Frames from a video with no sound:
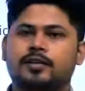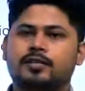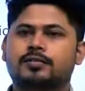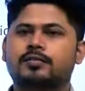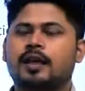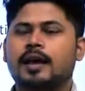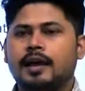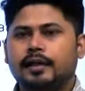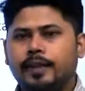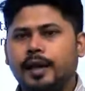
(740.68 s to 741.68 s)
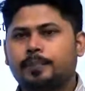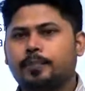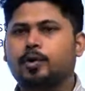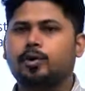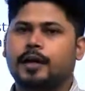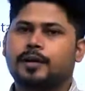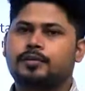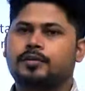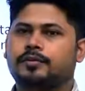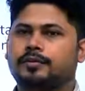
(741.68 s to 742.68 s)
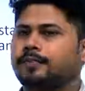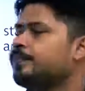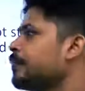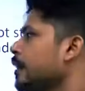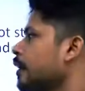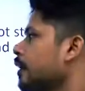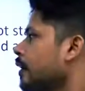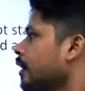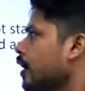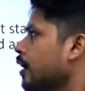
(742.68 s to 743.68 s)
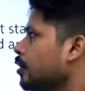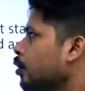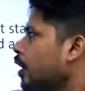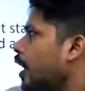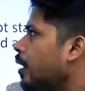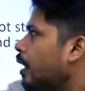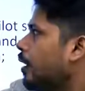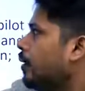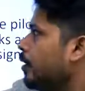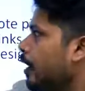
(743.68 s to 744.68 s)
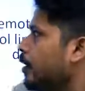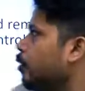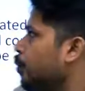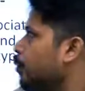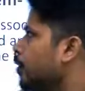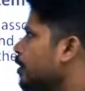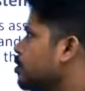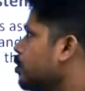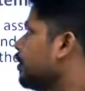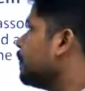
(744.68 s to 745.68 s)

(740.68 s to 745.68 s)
systems. They are prototypes. So I hope you understood.